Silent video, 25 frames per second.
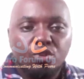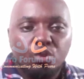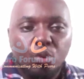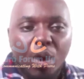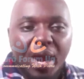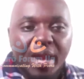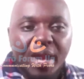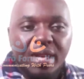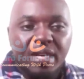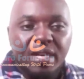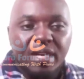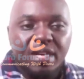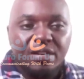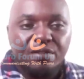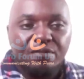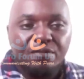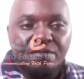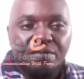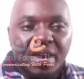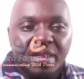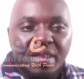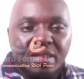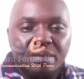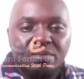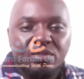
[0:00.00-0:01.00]
to
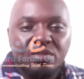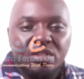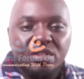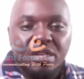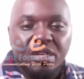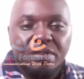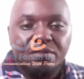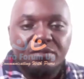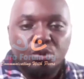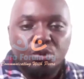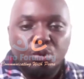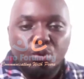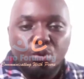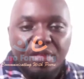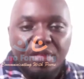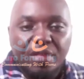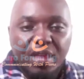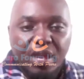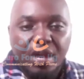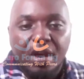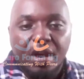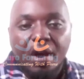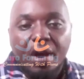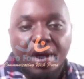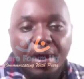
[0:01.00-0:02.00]
identify themselves, who
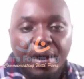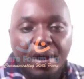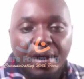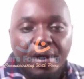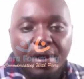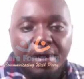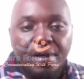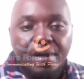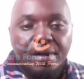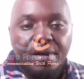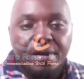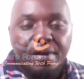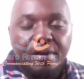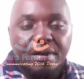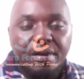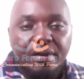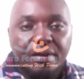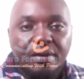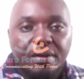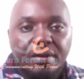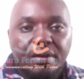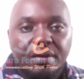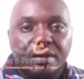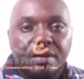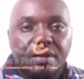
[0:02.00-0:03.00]
they are,
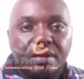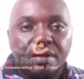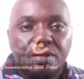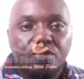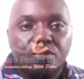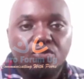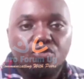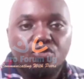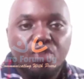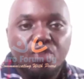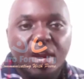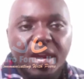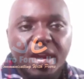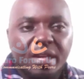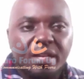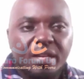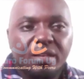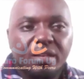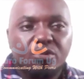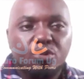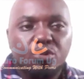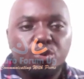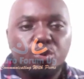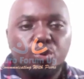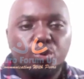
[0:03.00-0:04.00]

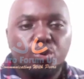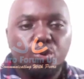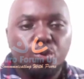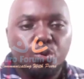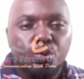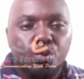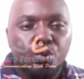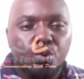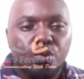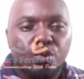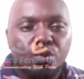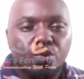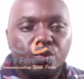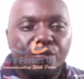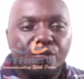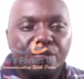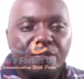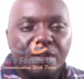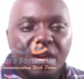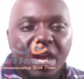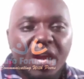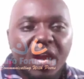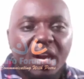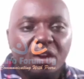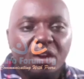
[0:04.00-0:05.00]
trying to
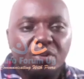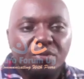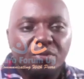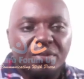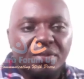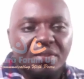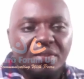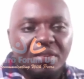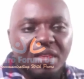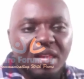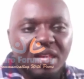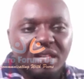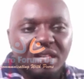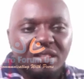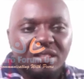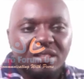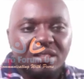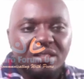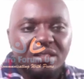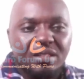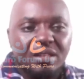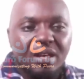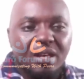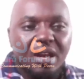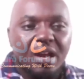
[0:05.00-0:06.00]
figure out
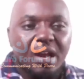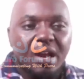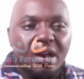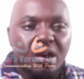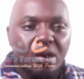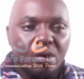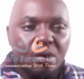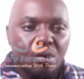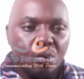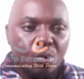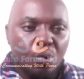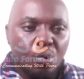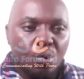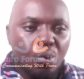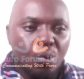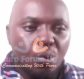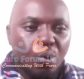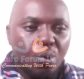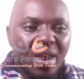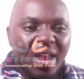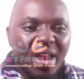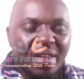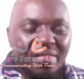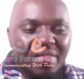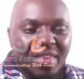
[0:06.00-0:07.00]
things,
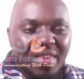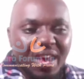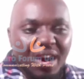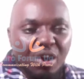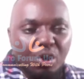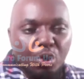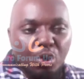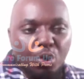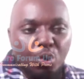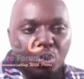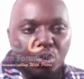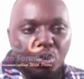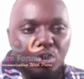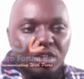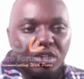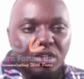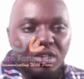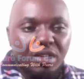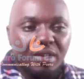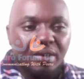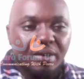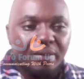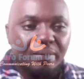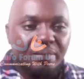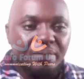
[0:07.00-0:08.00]
where they are good,
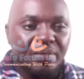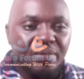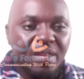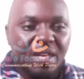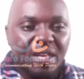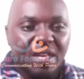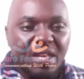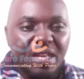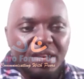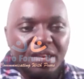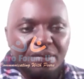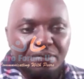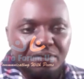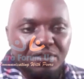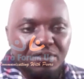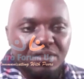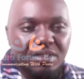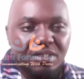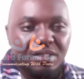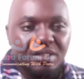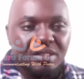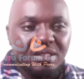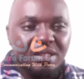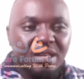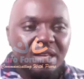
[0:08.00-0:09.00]
the
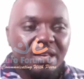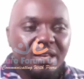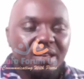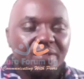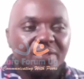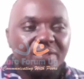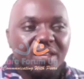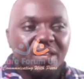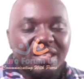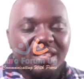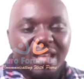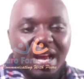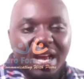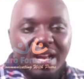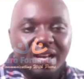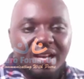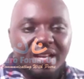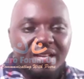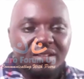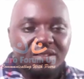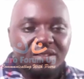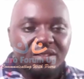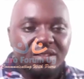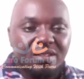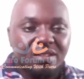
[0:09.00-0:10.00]
gifts, the
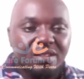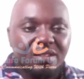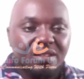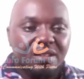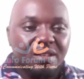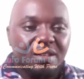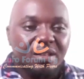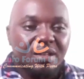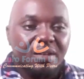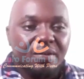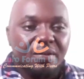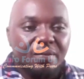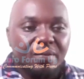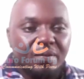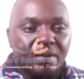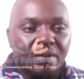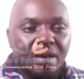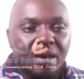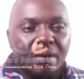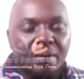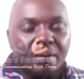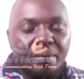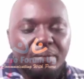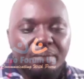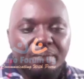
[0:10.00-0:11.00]
talents,
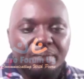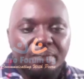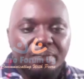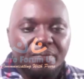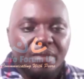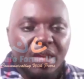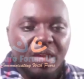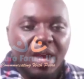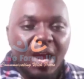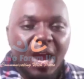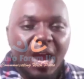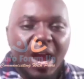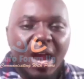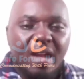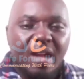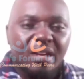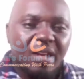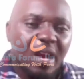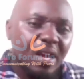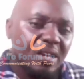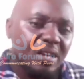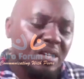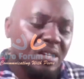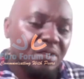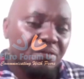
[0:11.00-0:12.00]

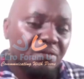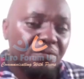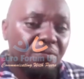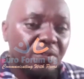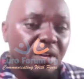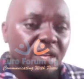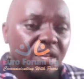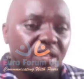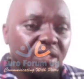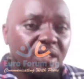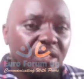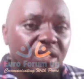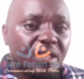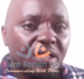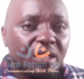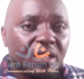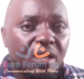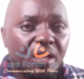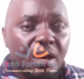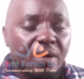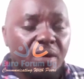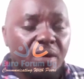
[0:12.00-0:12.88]
and different